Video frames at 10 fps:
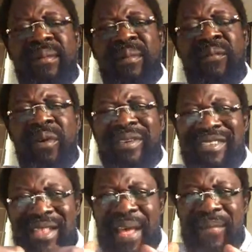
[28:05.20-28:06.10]
for
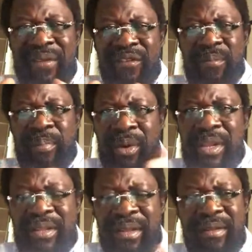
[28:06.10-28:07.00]
Islamist
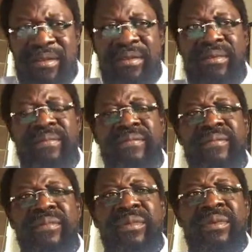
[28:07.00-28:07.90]
politics.
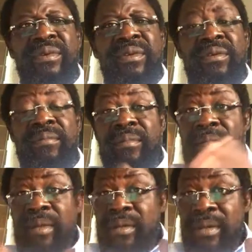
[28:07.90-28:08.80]

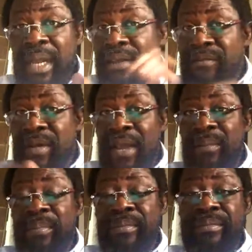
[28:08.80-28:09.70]
But that is
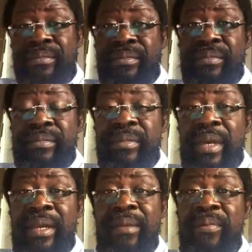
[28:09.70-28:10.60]
without
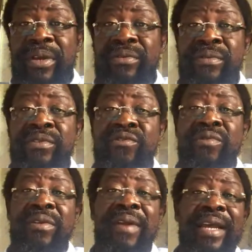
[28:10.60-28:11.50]
any prejudice to
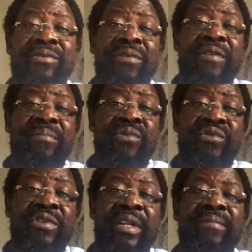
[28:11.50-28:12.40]
the right of a
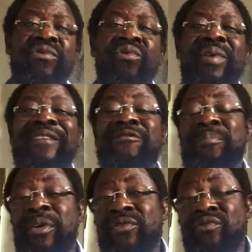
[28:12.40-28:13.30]
Muslim to
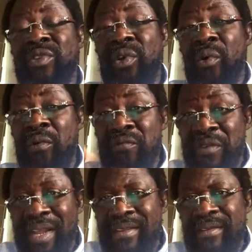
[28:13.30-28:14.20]
respond to the
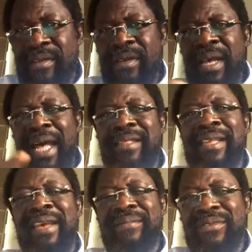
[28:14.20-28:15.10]
overt
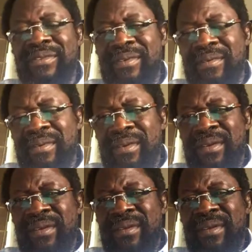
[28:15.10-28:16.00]
attempts
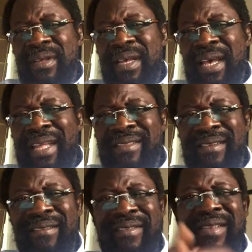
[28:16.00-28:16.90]
at
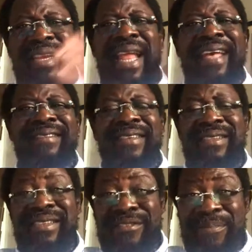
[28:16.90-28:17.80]

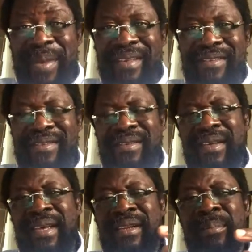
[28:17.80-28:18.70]
Christianizing the space
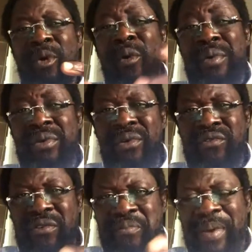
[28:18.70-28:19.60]
and the corridors
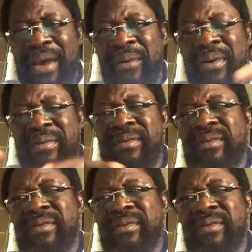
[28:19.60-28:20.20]
of power.